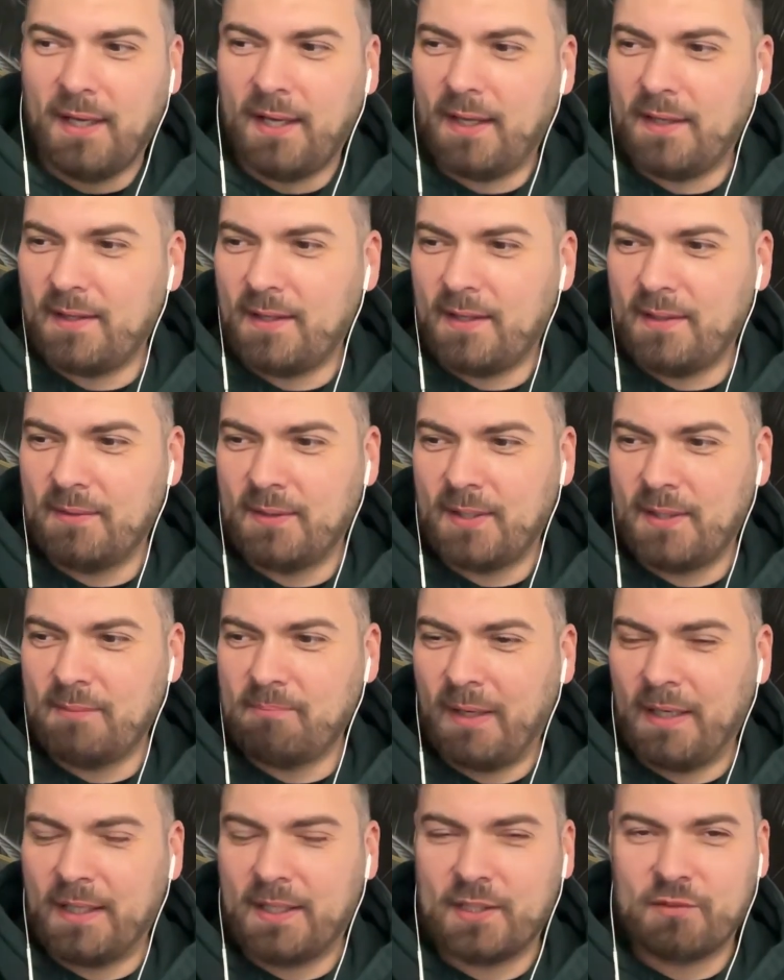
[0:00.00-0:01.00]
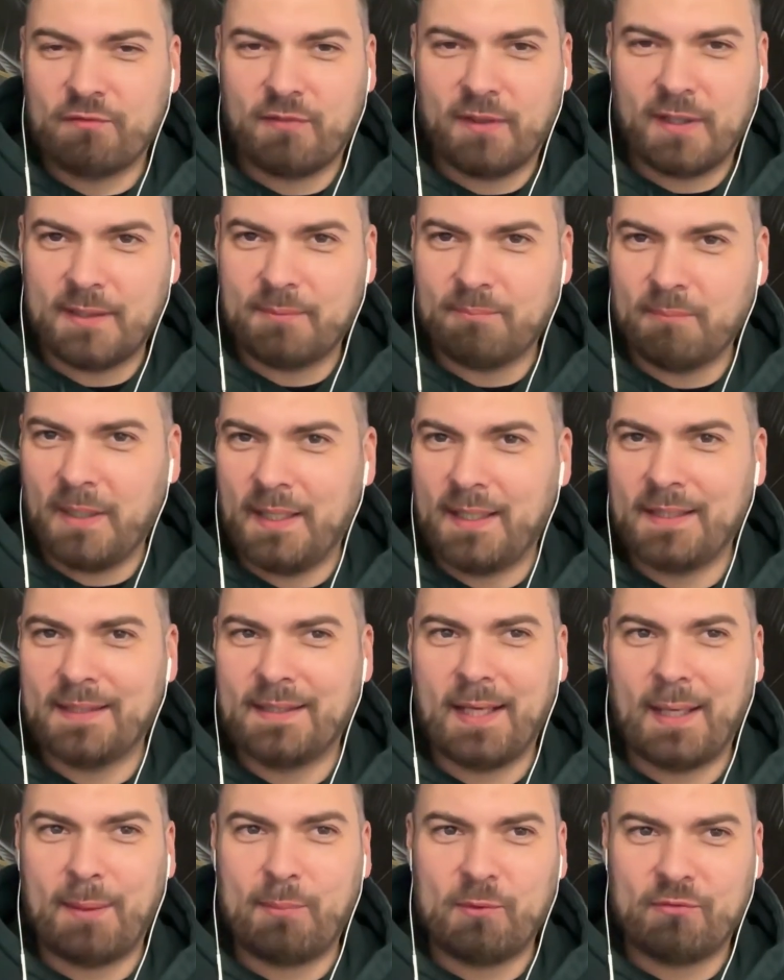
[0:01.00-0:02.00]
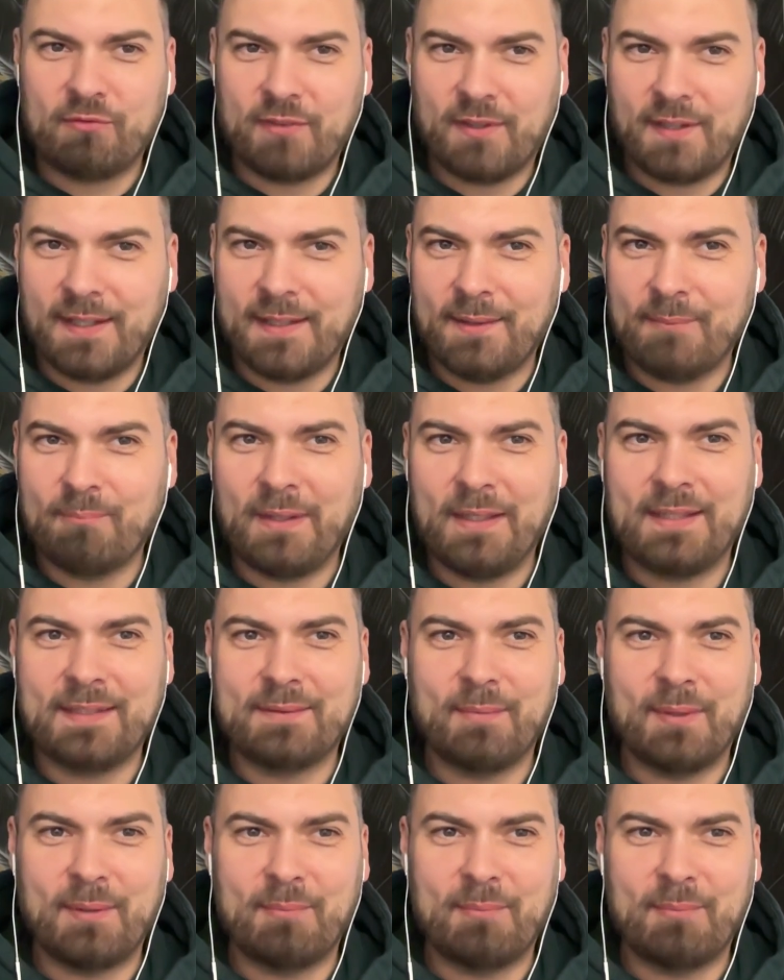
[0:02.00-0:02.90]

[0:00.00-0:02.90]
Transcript: and then make it fun, make it gamify, make